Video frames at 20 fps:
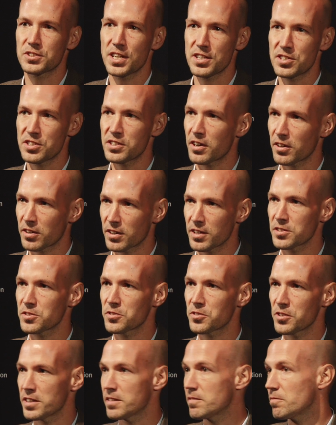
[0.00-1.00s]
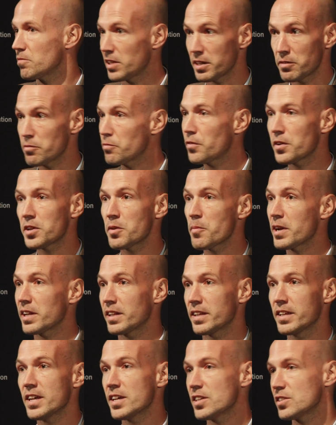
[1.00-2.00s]
changing our country, like
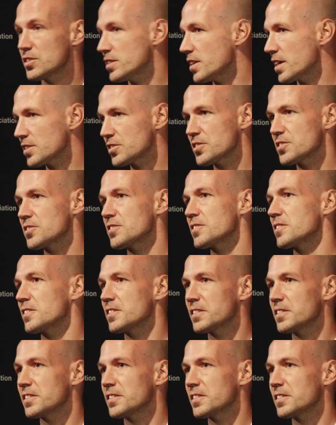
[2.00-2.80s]
fundamentally, not just